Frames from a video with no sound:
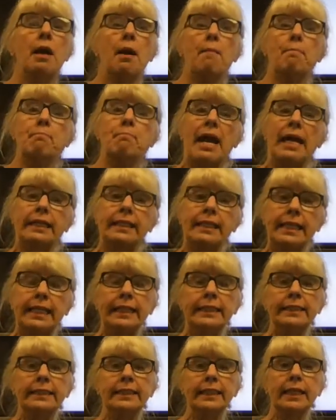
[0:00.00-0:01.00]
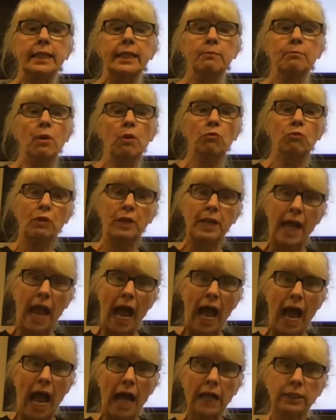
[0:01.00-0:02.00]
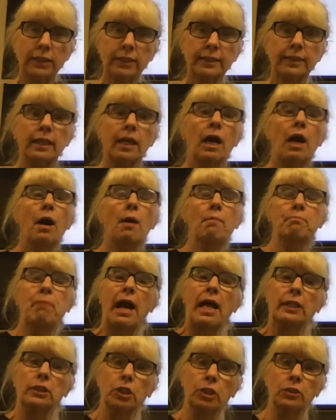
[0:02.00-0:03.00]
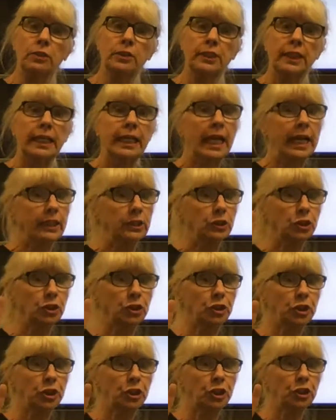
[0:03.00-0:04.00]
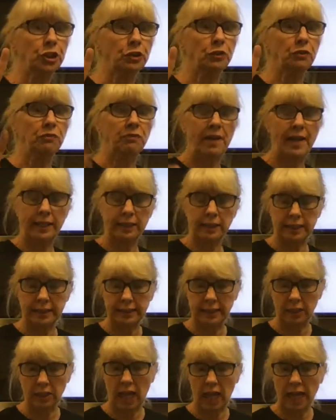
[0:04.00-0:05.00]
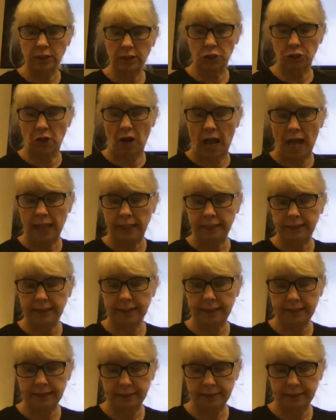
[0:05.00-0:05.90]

Magnesium reacts by losing its two valence electrons.